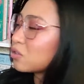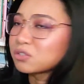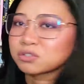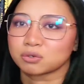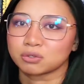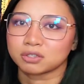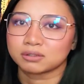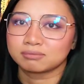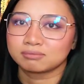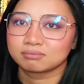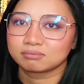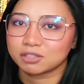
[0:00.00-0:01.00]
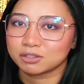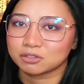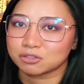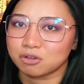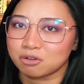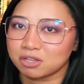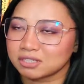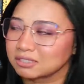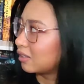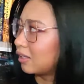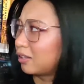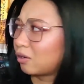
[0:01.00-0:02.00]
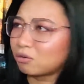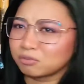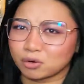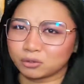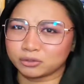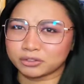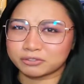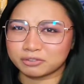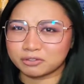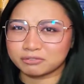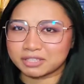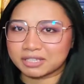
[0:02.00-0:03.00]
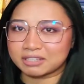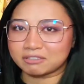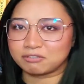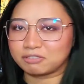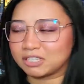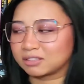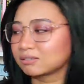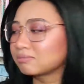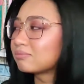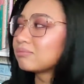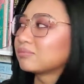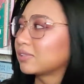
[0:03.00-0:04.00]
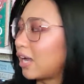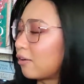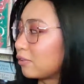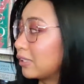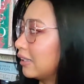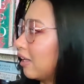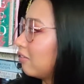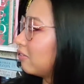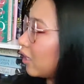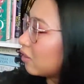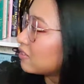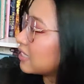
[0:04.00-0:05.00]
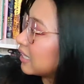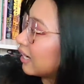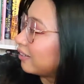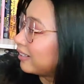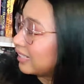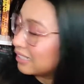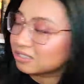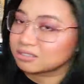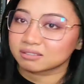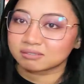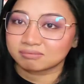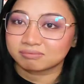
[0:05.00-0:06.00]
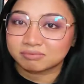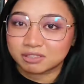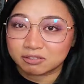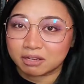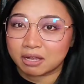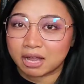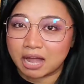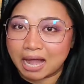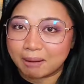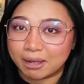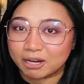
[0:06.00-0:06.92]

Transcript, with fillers: it looks so good. It looks so good. Like the overall look of it and the feel, I really love. And obviously I need a